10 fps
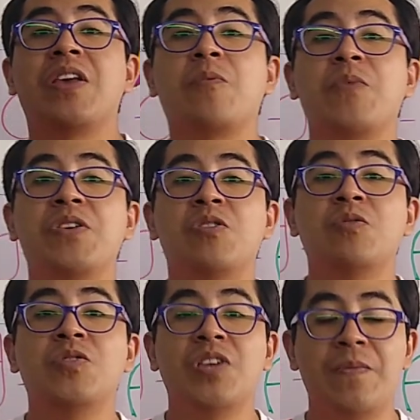that we
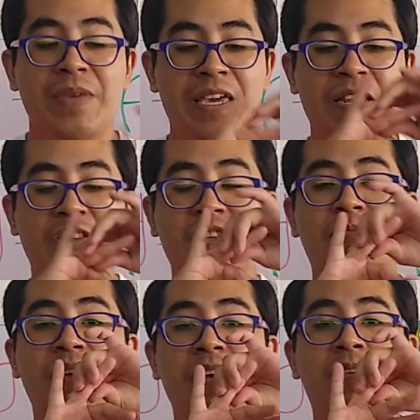use them on this
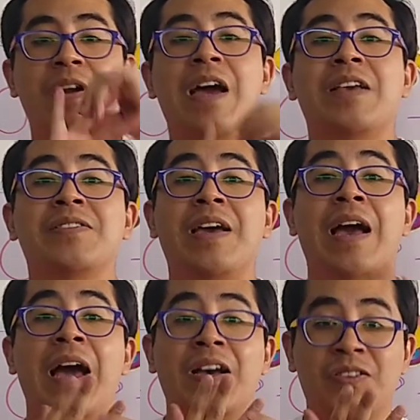finger as
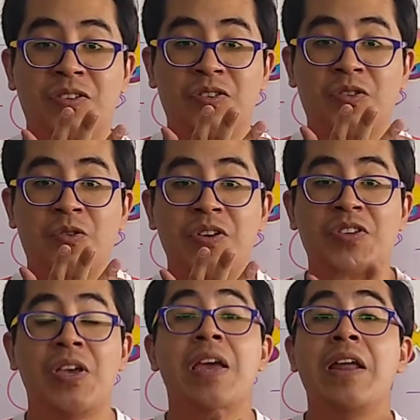
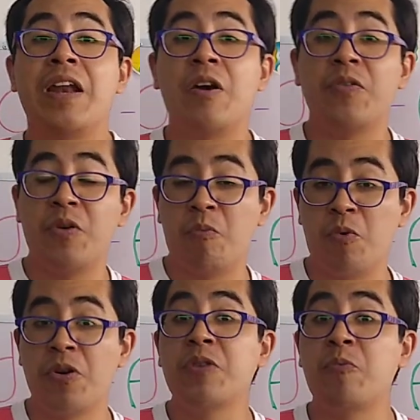accessories. Now, the
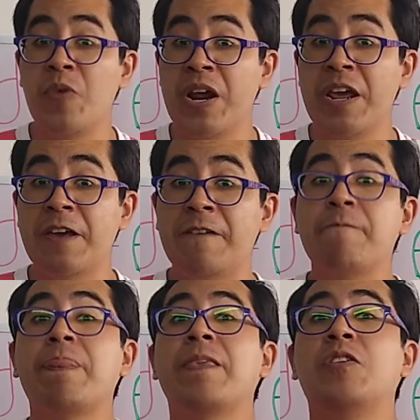word ring
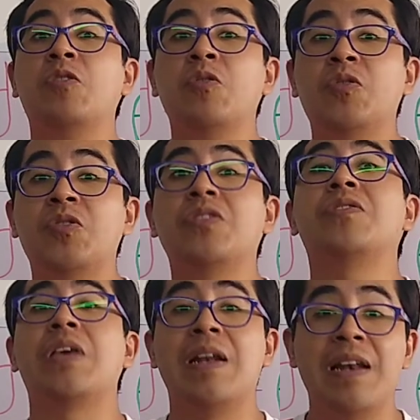
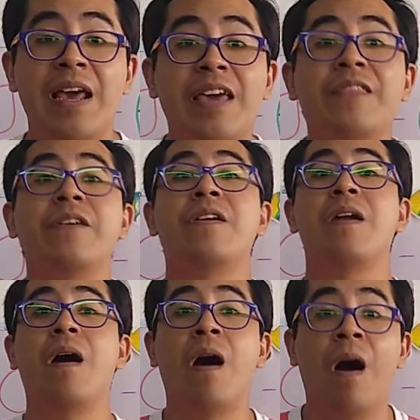uses the
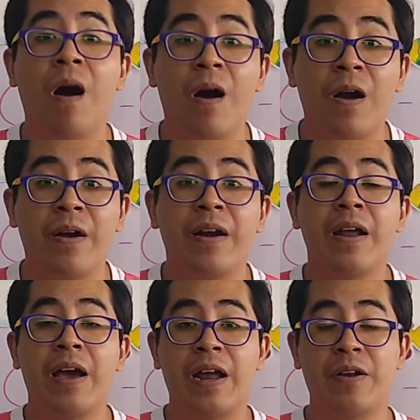letter R.
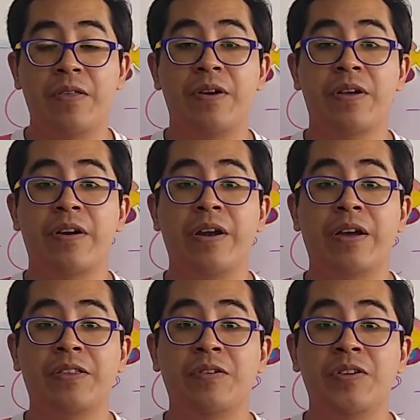Another
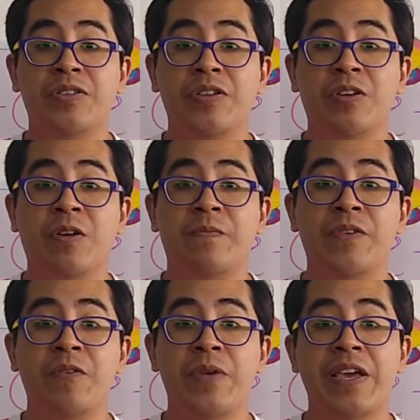characteristic of
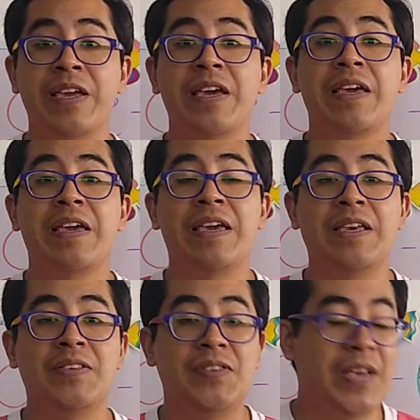the ring
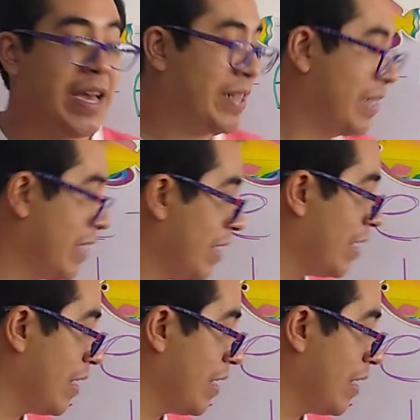is that